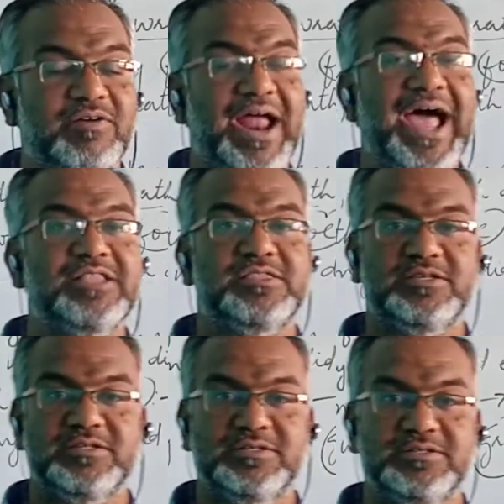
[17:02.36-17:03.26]

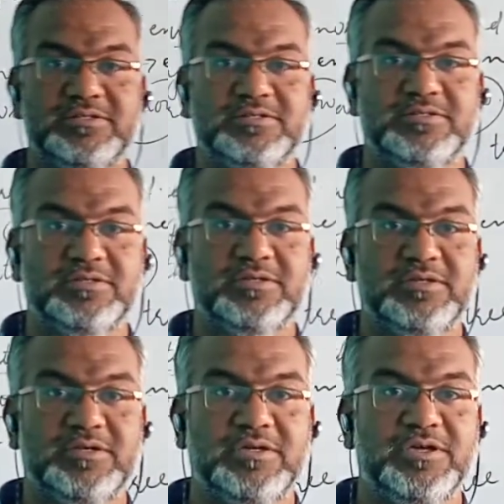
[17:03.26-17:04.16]
wrath.
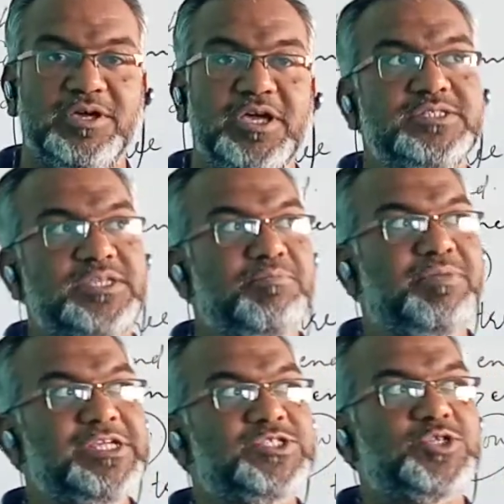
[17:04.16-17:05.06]
He
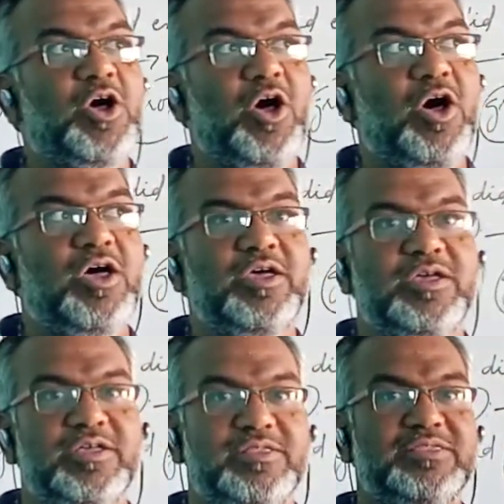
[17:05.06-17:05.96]
simply
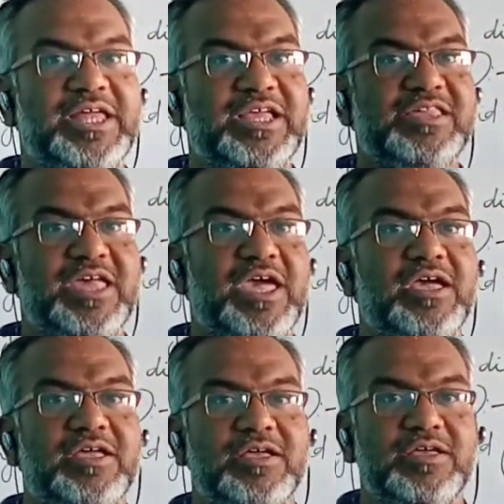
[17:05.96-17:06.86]
saw there is
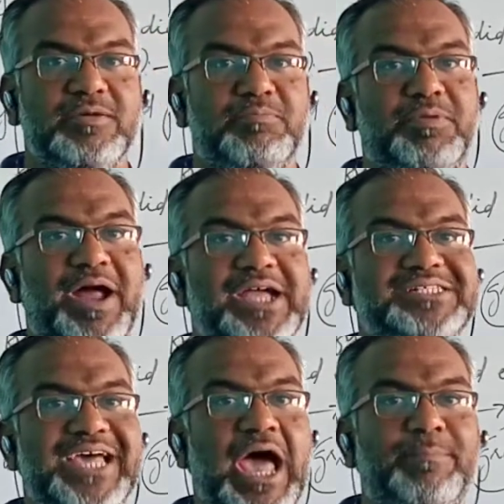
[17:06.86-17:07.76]
a bright
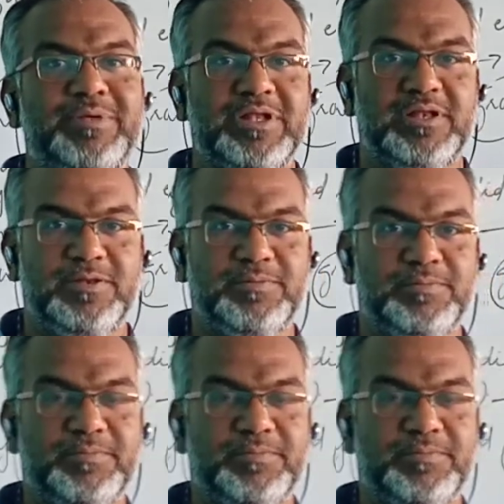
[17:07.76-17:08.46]
apple.